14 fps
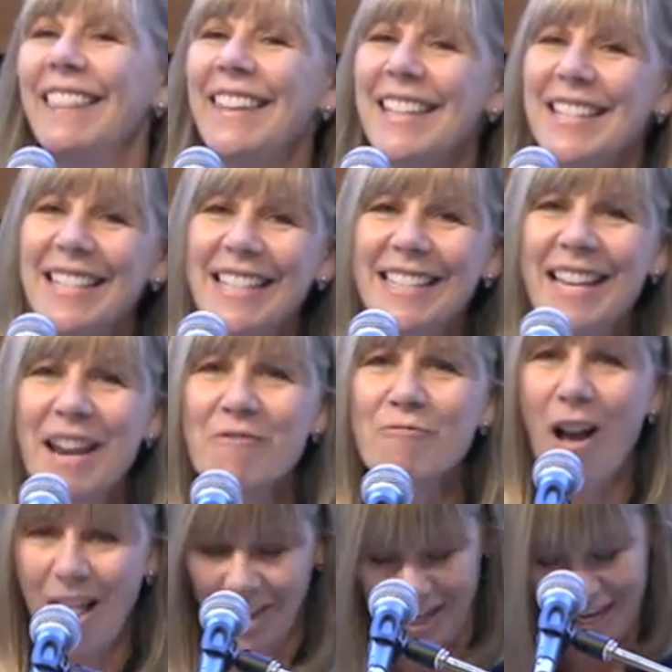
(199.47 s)
This is a
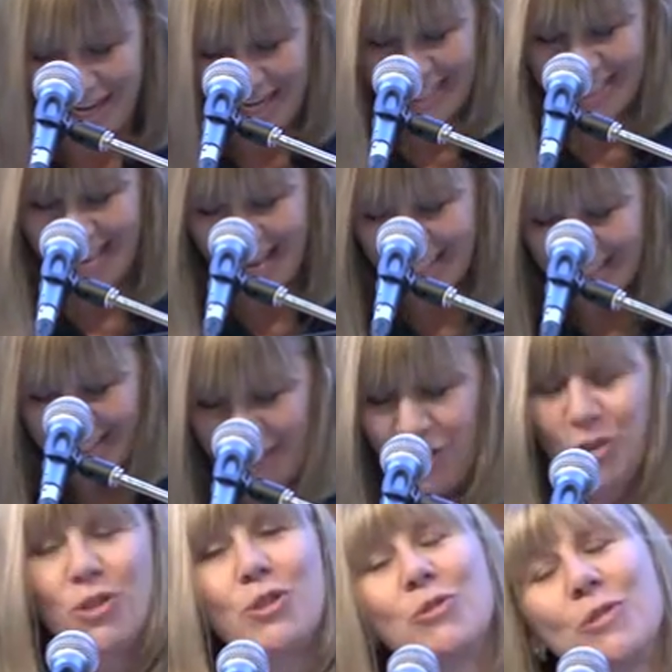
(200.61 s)
rollicking, sexy,
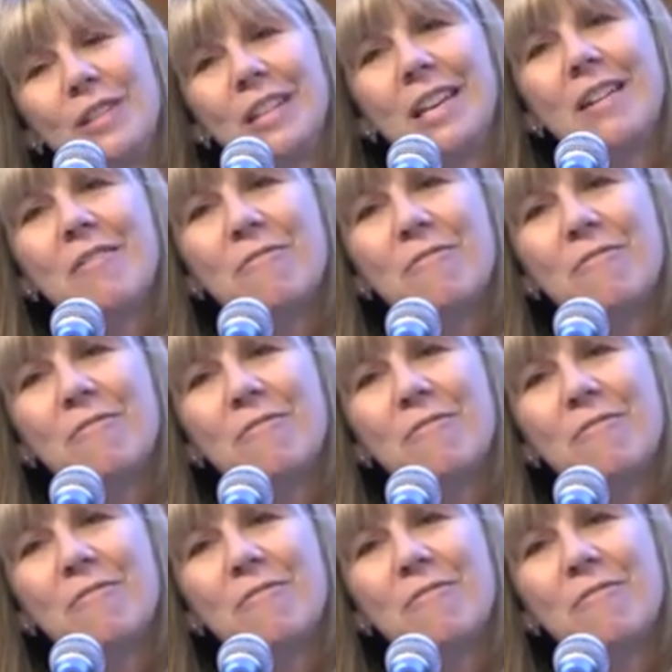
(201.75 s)
juicy,